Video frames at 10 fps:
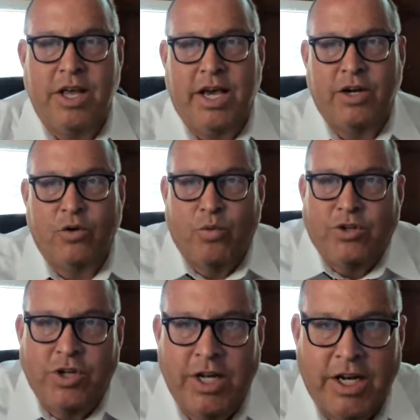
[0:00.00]
and
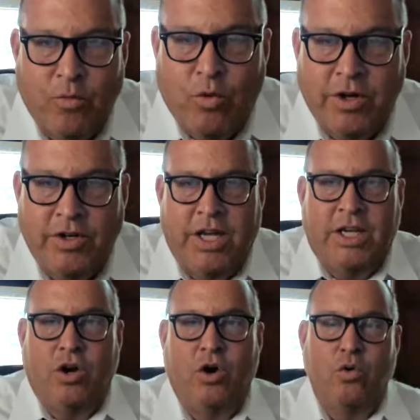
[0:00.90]
originate a 1 day
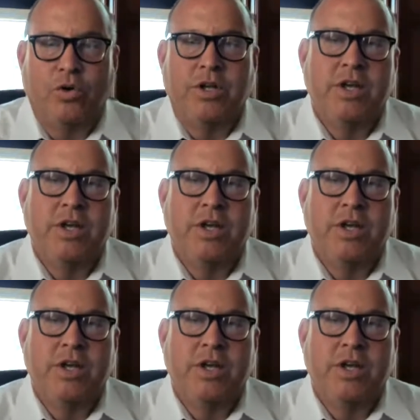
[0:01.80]
code.